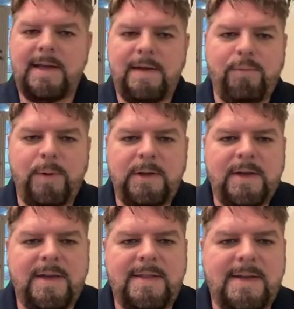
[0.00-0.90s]
if we
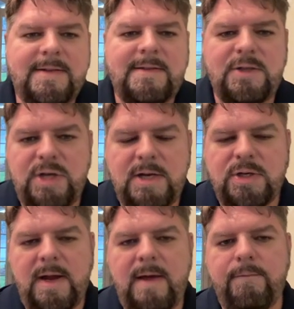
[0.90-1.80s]
look at this,
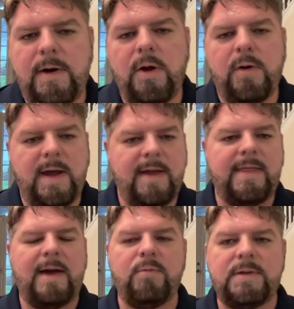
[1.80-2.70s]
DeShazer Everett, okay,
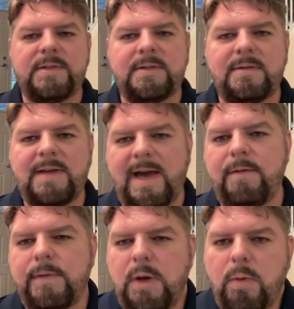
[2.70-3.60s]
that was kind
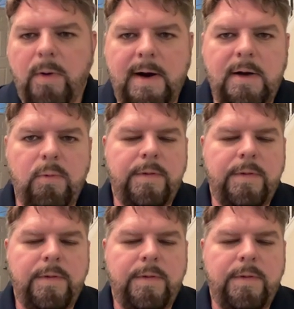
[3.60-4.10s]
of a no-brainer.